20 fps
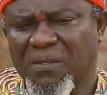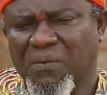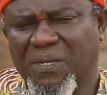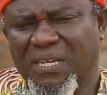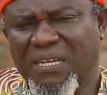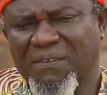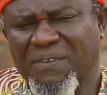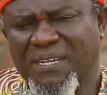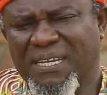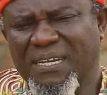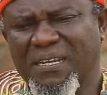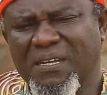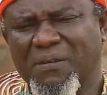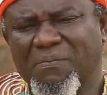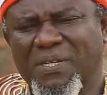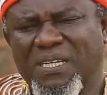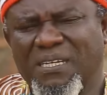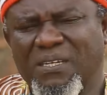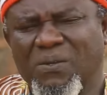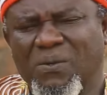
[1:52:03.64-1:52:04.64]
We have
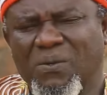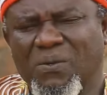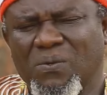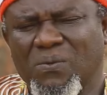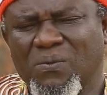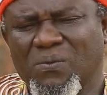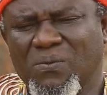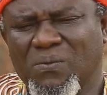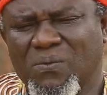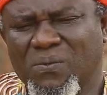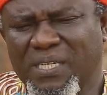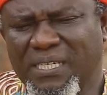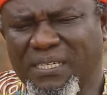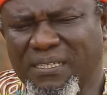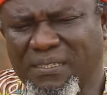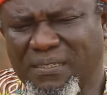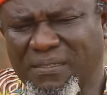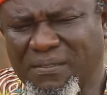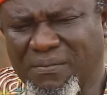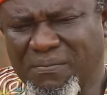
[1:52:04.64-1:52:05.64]
come a long
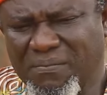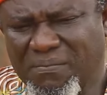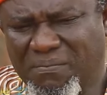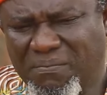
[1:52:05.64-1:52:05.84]
way